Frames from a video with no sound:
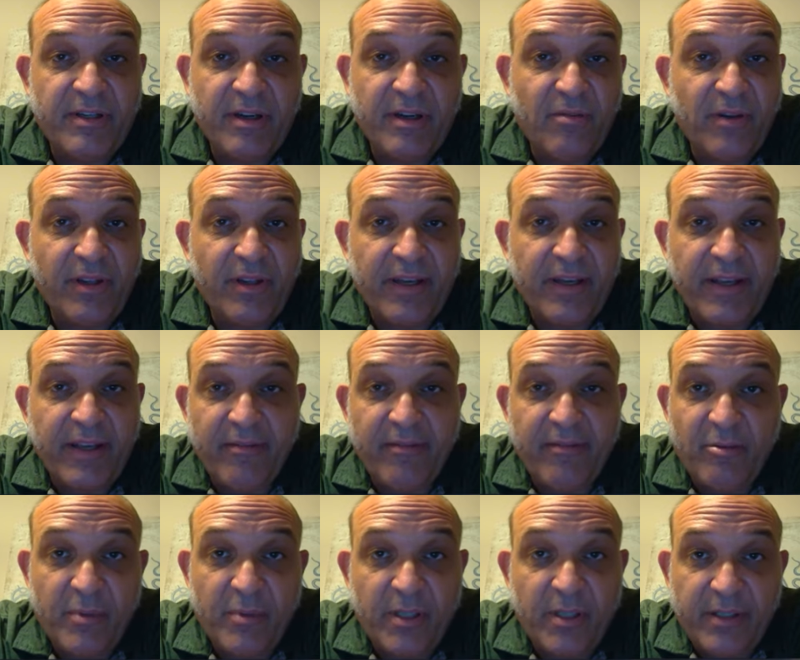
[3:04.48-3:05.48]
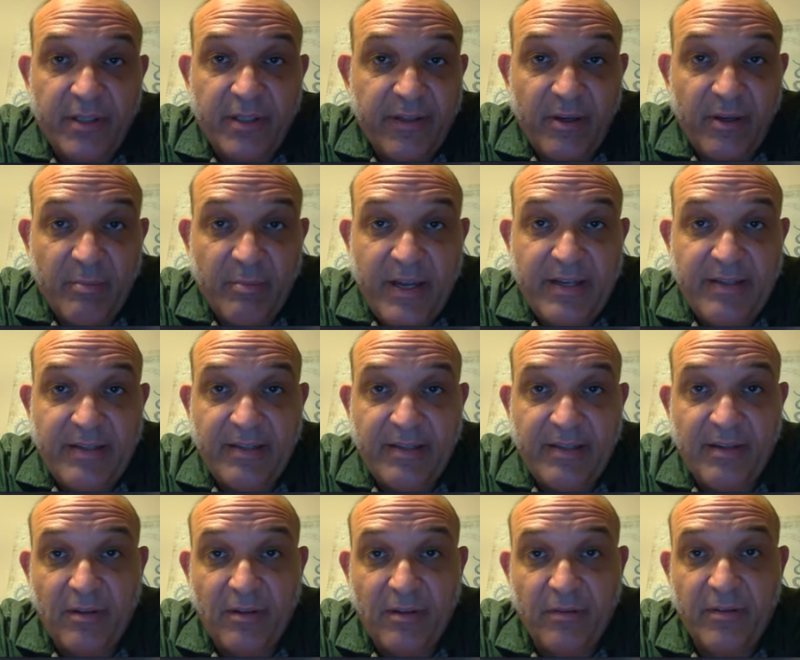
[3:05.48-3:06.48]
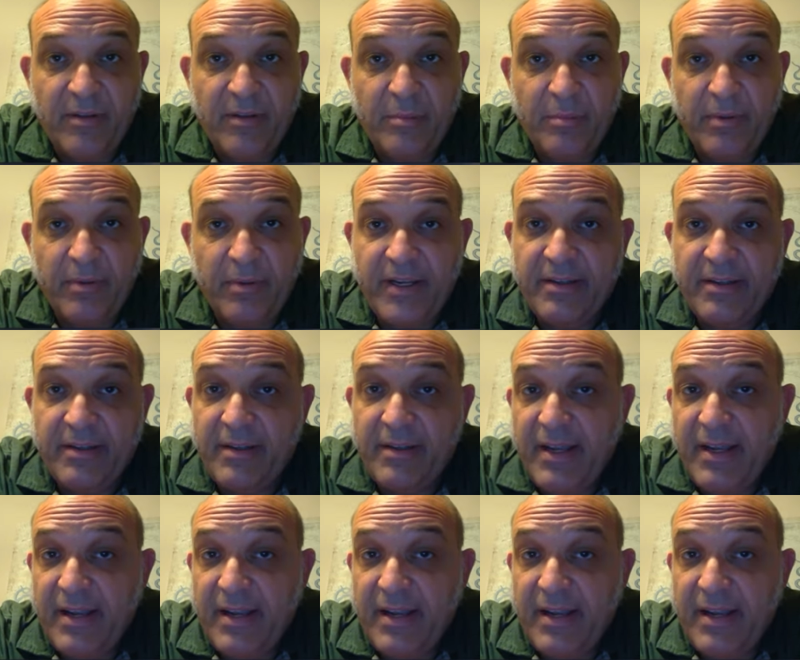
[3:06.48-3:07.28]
and I don't like having military bases all over the place.